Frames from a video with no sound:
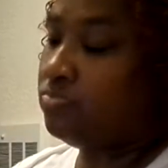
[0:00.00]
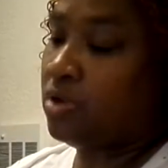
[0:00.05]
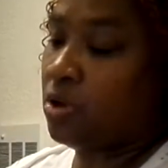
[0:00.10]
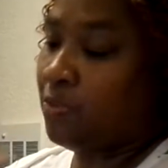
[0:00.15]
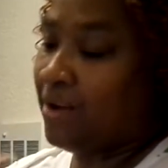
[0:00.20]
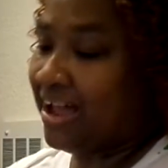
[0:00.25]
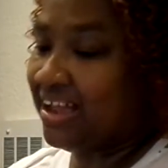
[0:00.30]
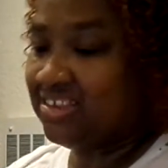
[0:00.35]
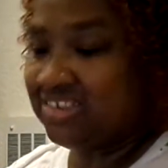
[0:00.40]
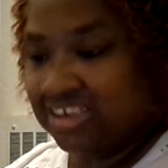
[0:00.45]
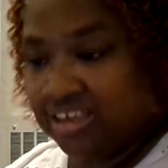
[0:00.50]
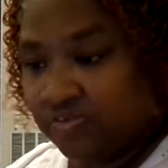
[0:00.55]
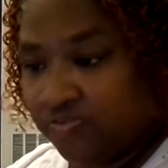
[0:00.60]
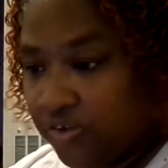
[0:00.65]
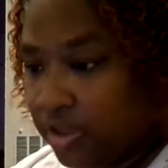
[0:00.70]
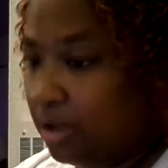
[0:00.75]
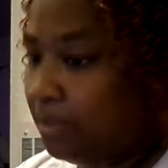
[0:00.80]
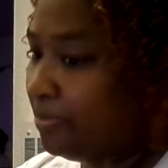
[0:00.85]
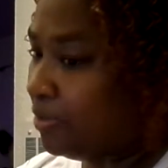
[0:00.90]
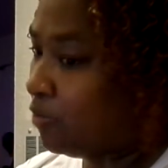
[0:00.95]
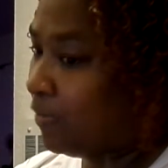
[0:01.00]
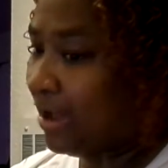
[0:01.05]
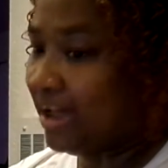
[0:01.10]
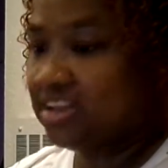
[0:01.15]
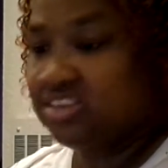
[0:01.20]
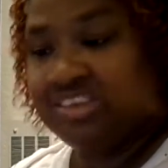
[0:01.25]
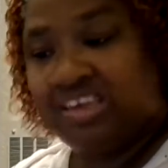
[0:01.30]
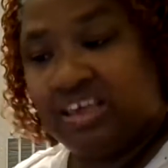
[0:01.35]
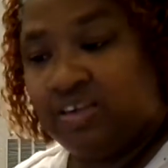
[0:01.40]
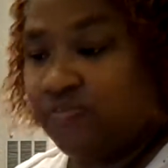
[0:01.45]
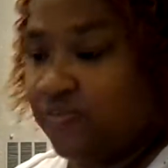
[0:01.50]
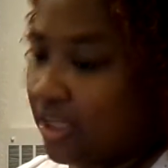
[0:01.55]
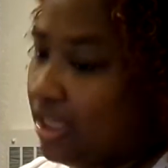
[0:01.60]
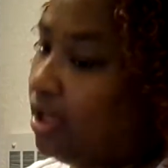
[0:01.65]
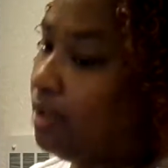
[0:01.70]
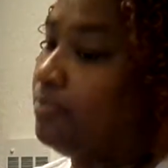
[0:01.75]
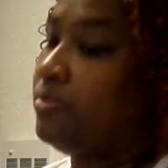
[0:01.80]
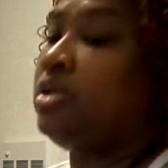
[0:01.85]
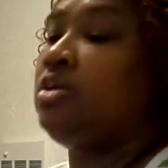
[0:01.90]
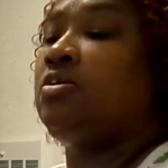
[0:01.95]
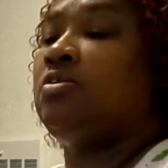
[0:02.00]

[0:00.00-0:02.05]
my YT fam, my YT fam,